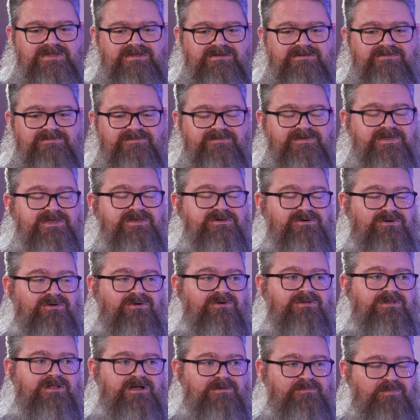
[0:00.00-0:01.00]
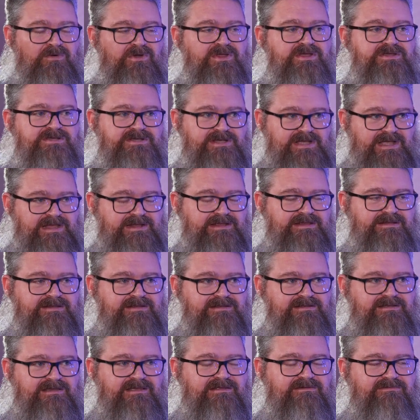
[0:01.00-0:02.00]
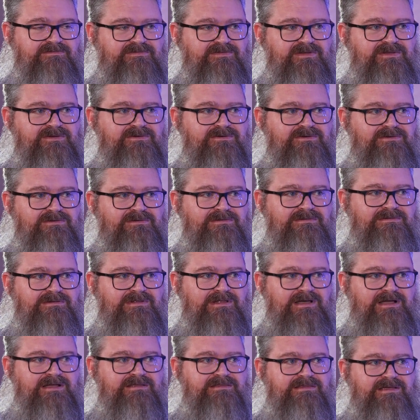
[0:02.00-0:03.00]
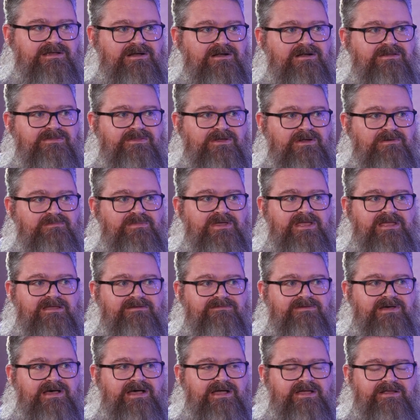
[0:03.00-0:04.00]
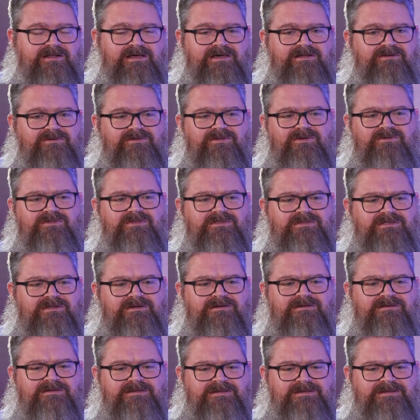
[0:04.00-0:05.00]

feel appreciated and feel like they're being valued. I don't know that they're,